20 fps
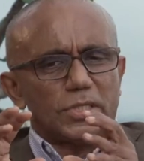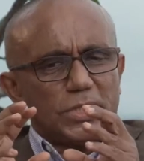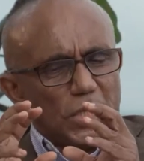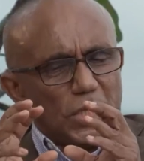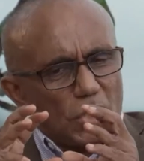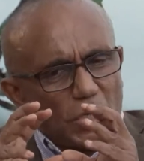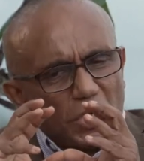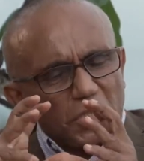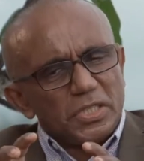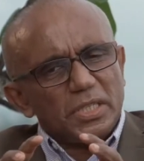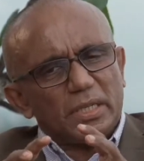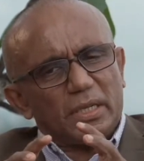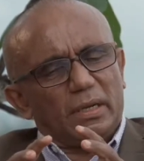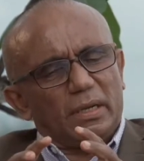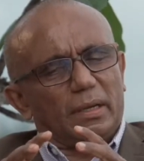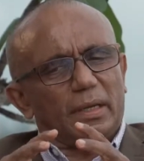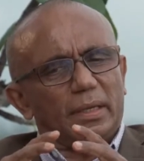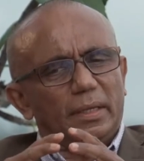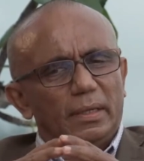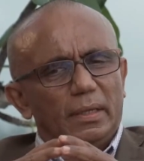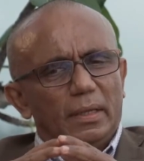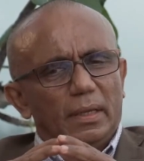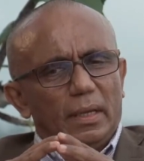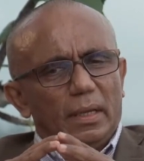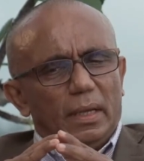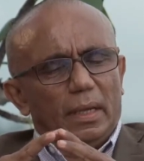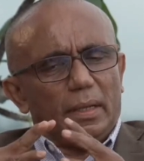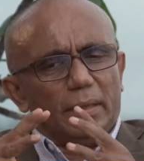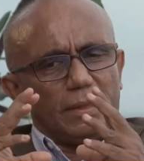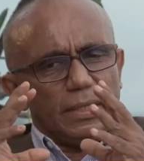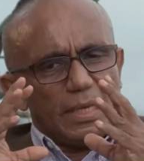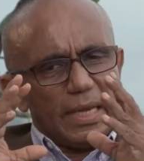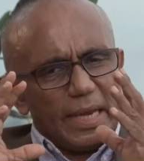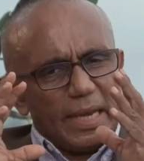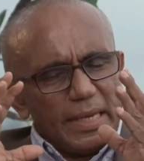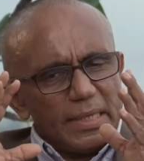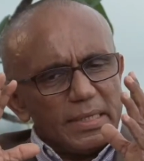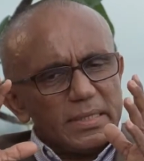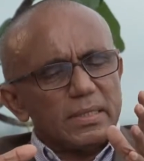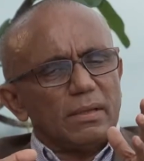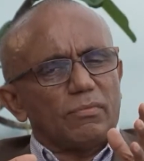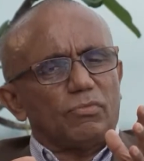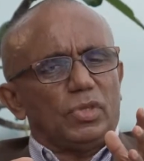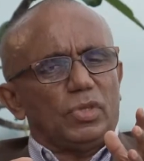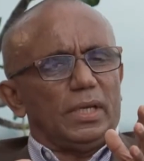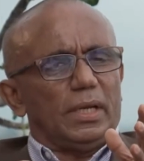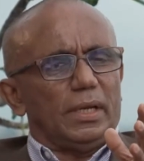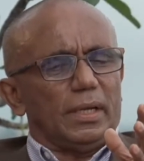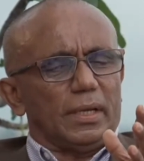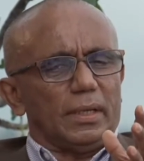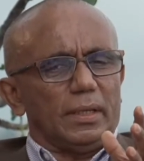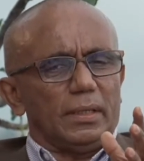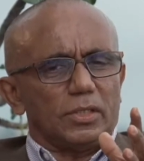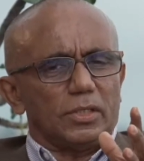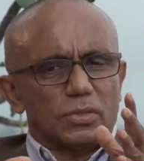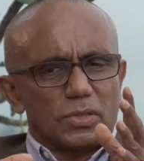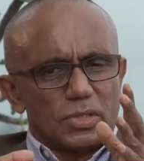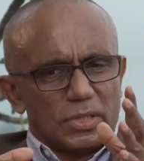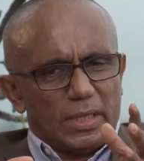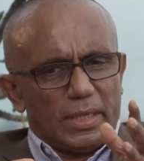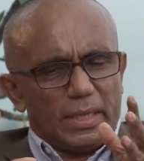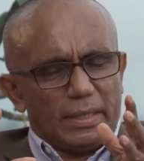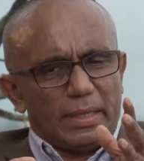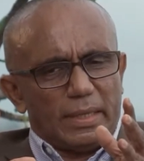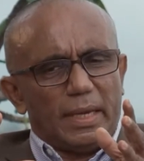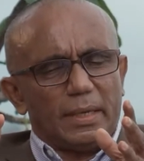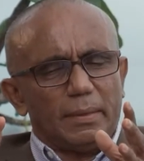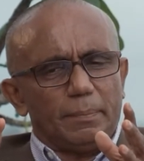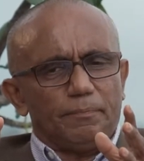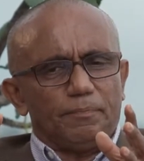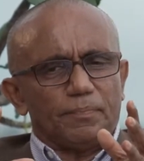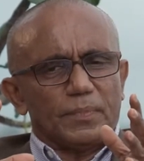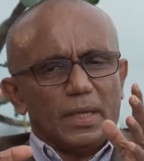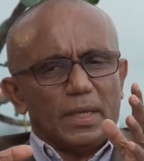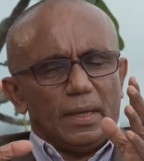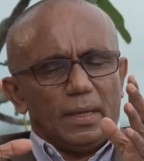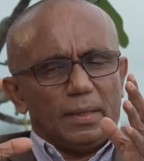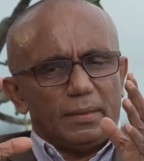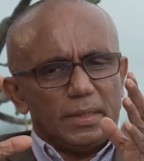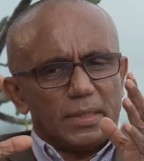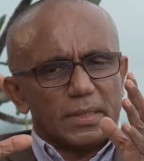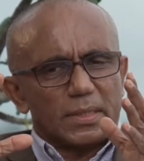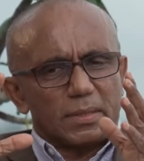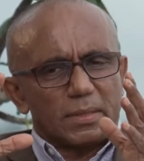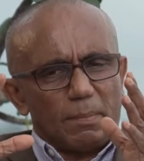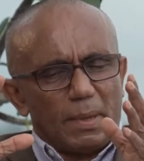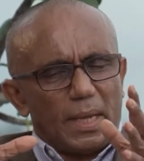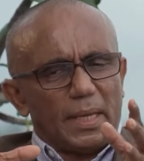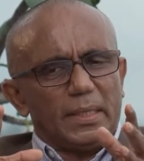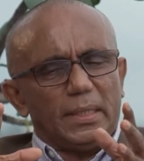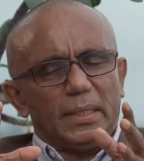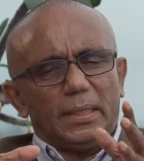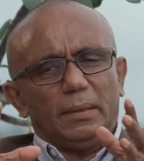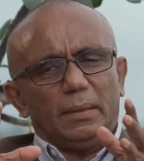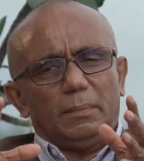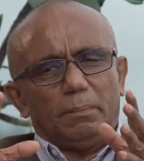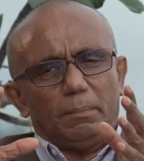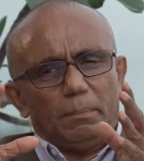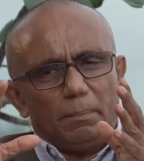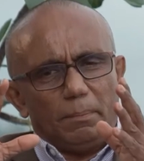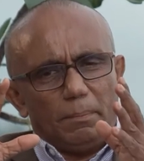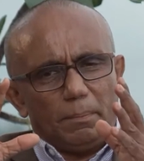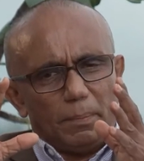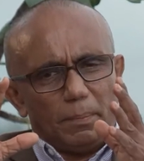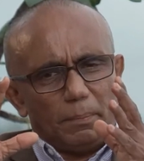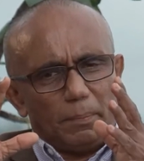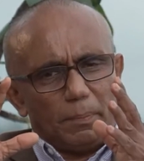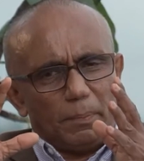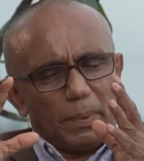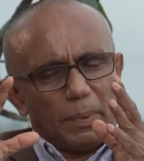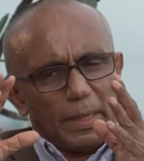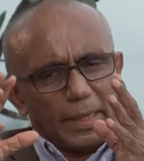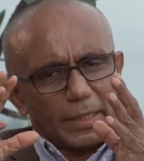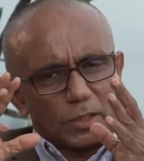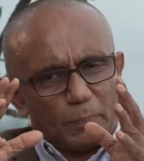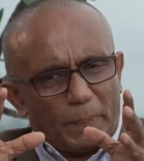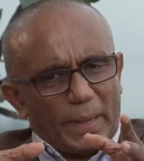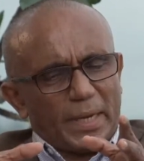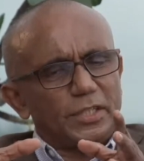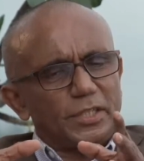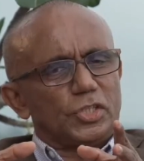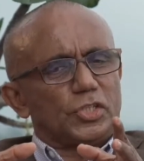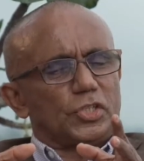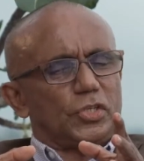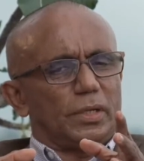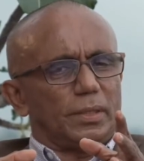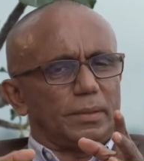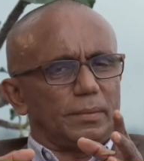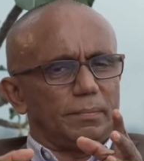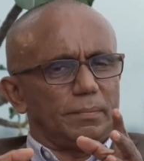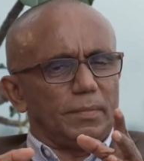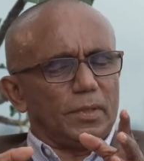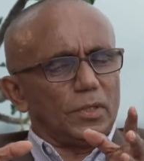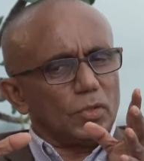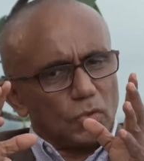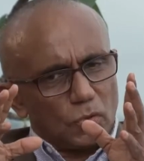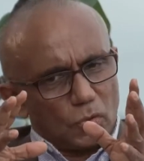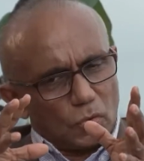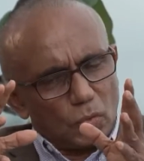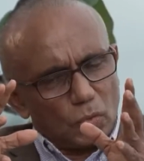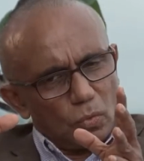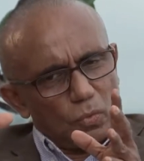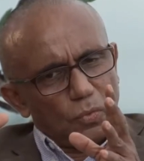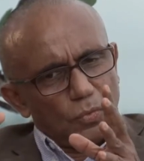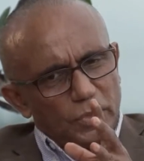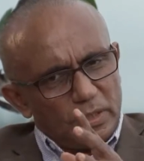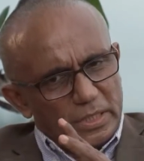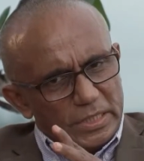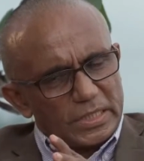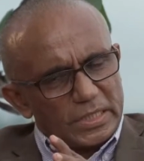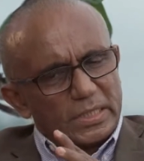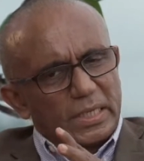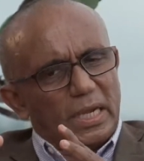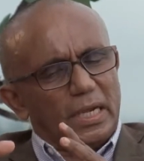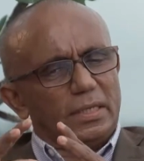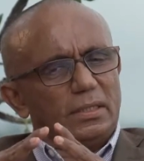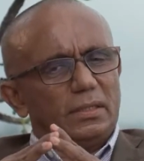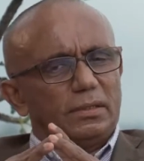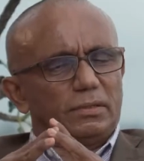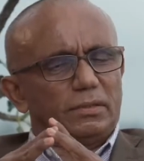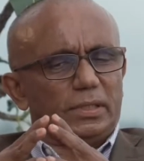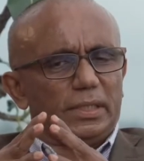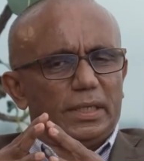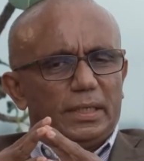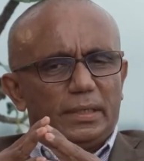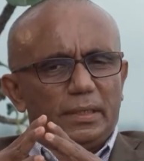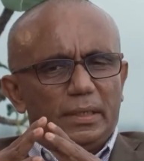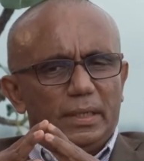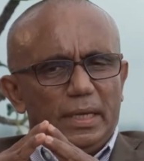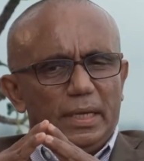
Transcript: theoretically there is a theory to say that this money expansion through this kind of thing